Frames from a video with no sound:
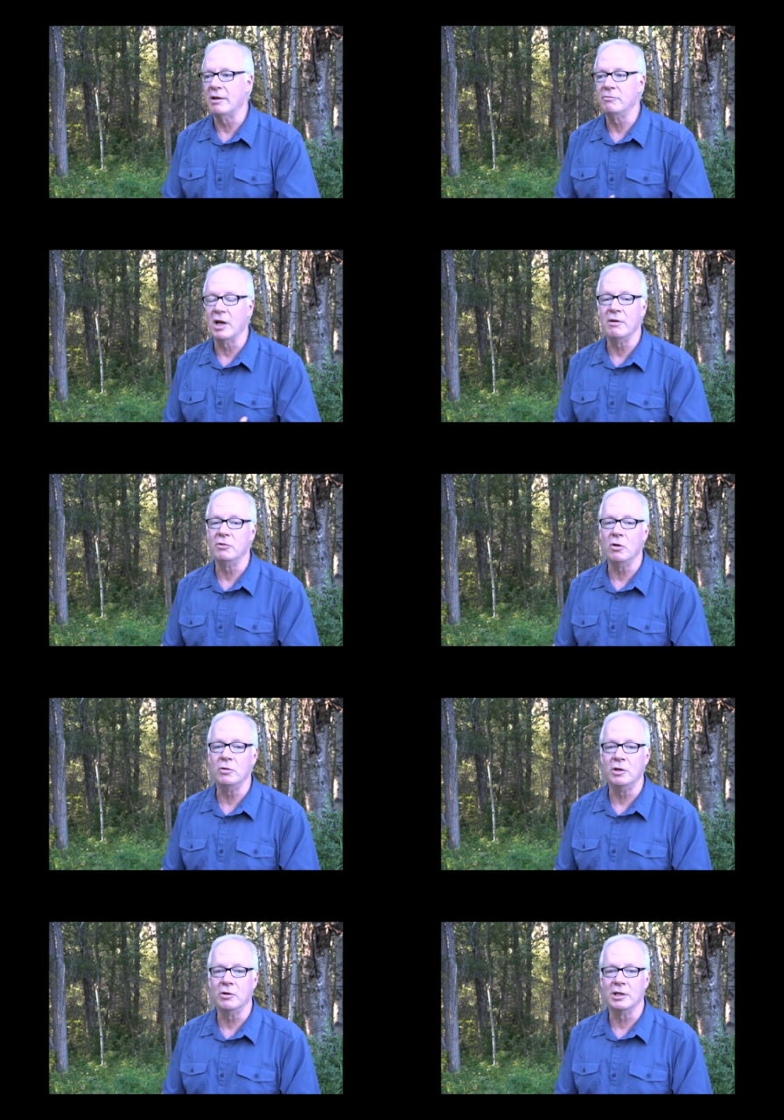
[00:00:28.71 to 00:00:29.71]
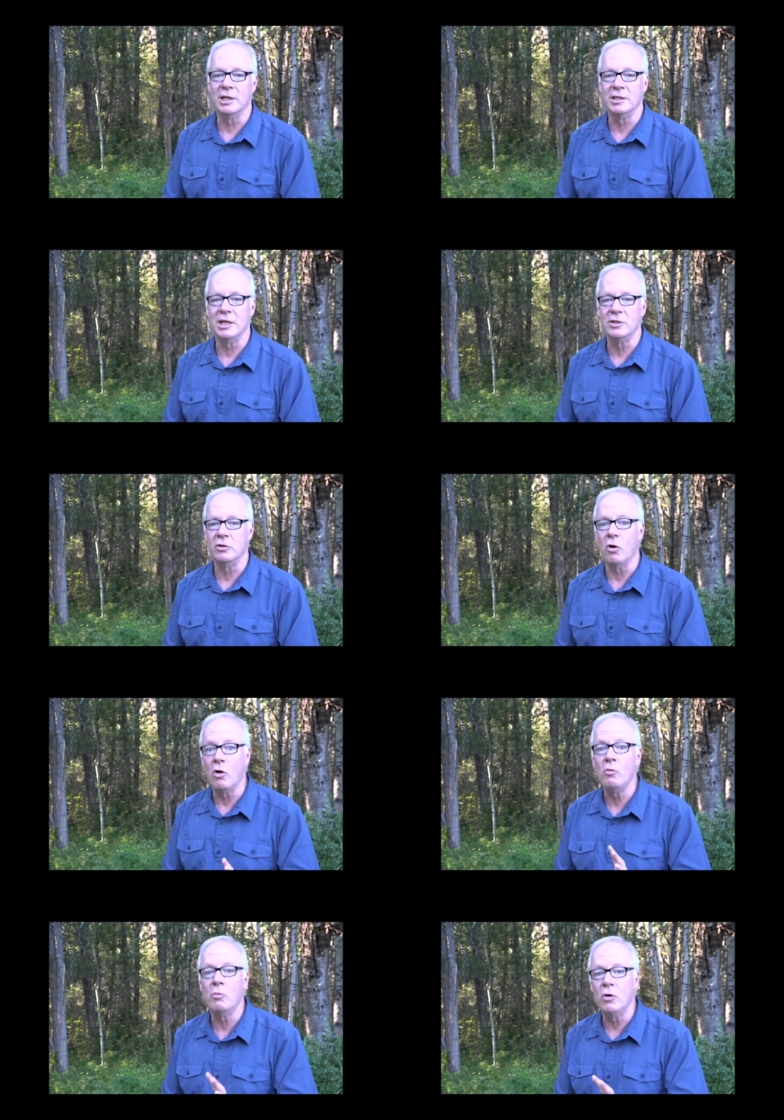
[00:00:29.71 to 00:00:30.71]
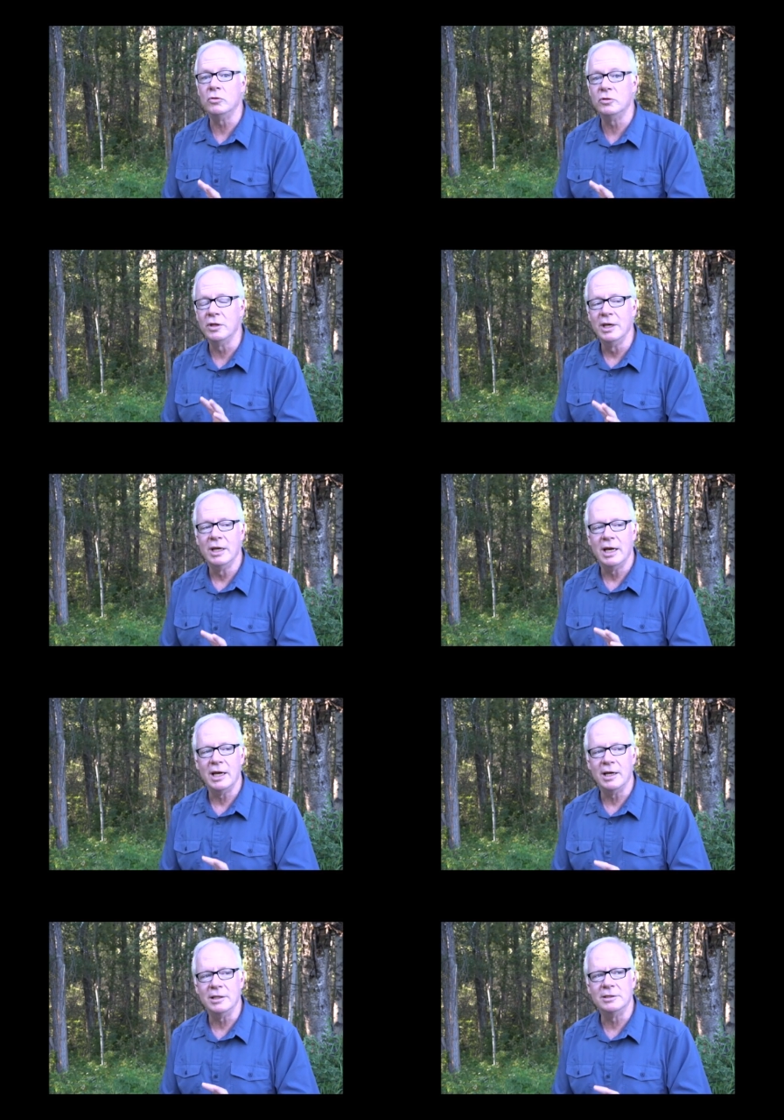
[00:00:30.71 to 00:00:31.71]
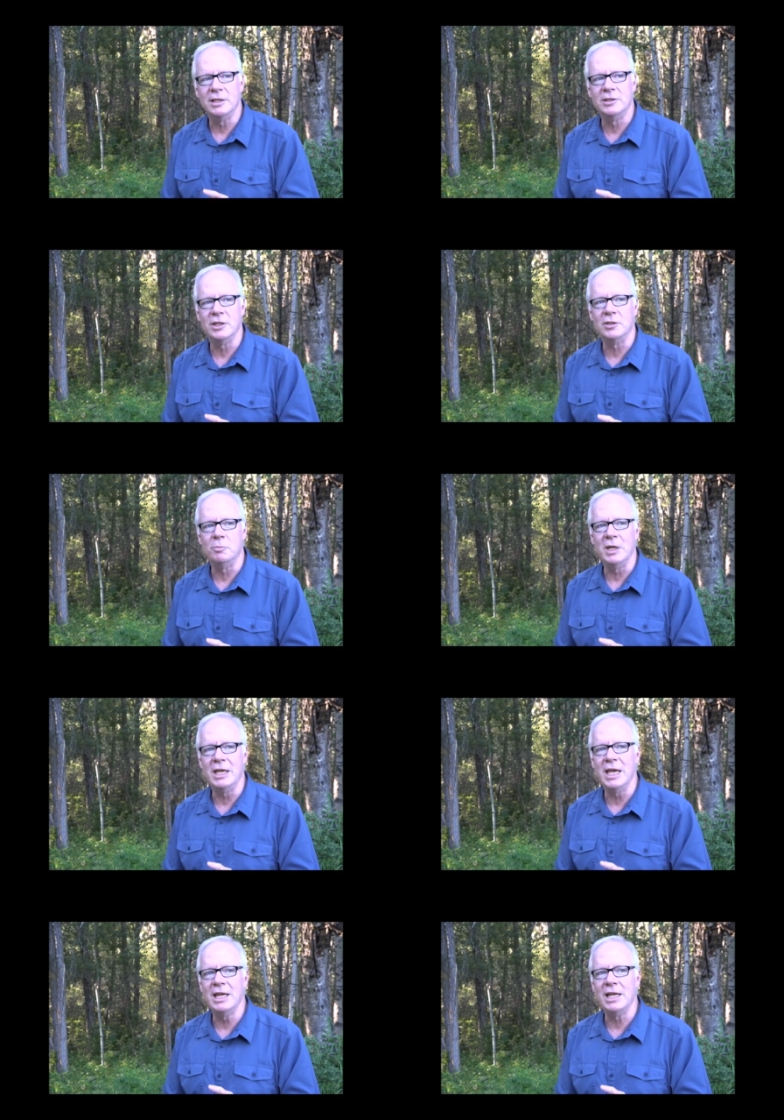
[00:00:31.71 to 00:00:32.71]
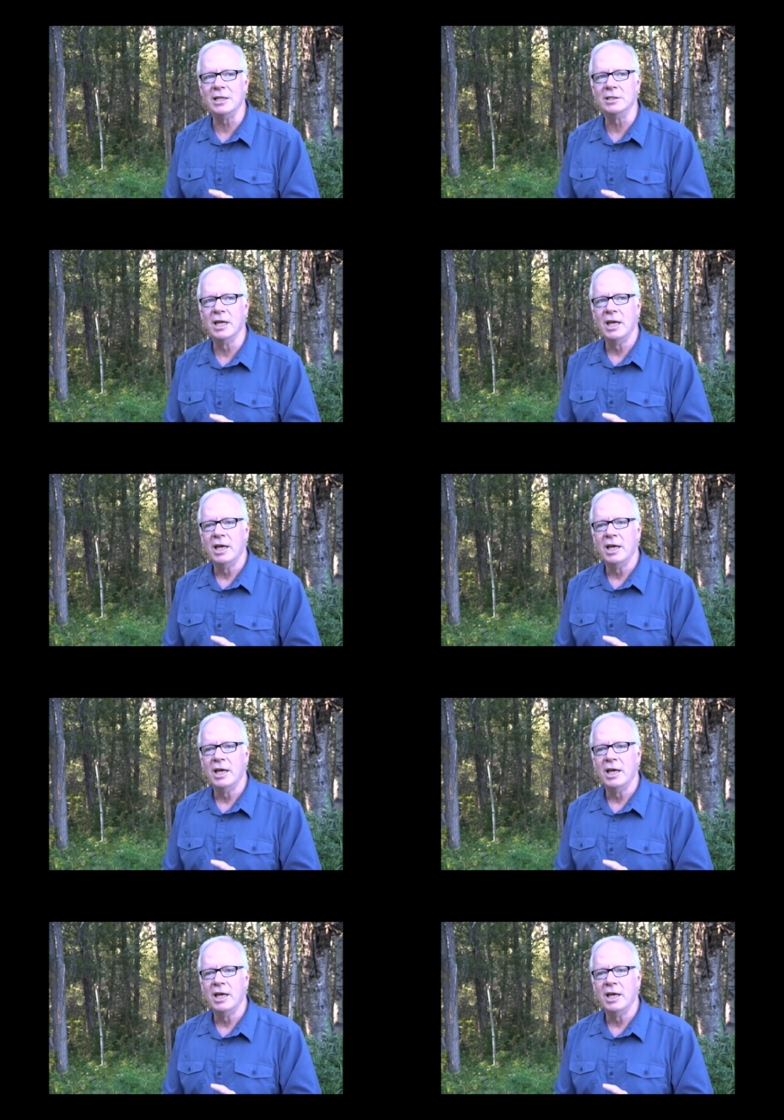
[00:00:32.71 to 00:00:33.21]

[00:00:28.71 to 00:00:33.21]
and I've known the organization almost since its beginnings.